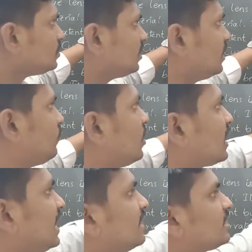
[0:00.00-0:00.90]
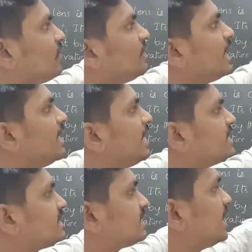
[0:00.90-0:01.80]
The focal length of the eye
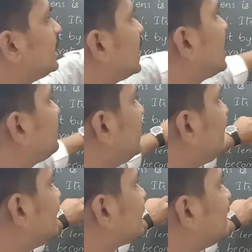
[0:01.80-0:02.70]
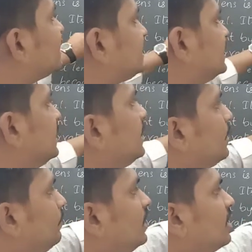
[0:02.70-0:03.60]
lens cannot be
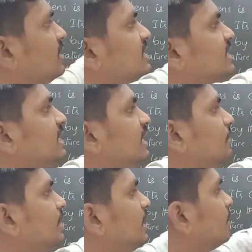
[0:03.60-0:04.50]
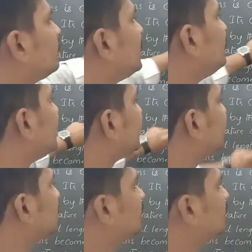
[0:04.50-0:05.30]
decreased below a certain minimum limit,